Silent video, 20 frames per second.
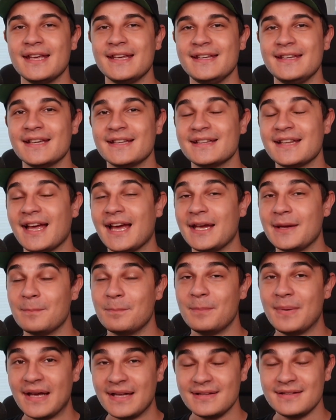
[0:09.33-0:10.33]
yet I
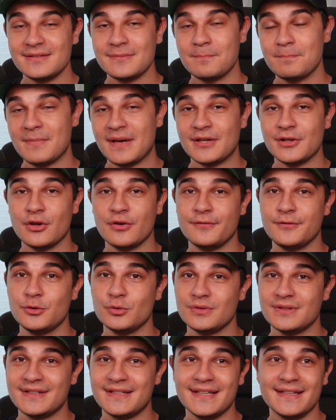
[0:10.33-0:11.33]
bet many of
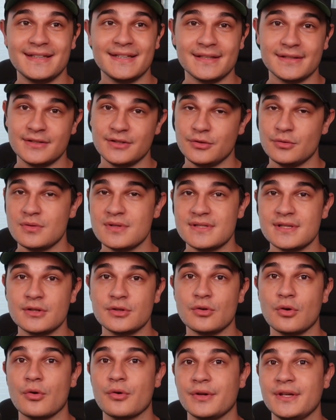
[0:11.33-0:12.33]
you didn't use
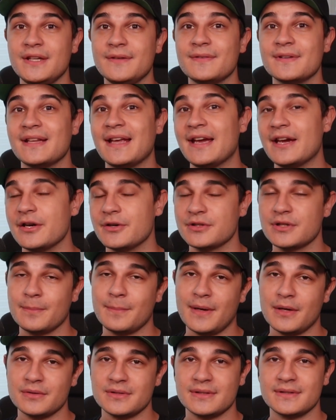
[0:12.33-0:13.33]
it or even heard
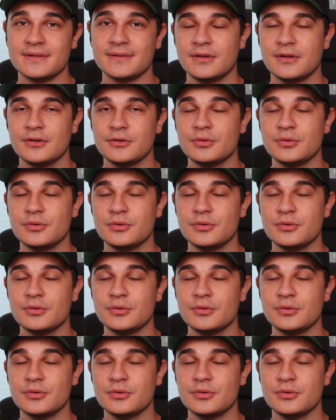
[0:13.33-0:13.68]
about it.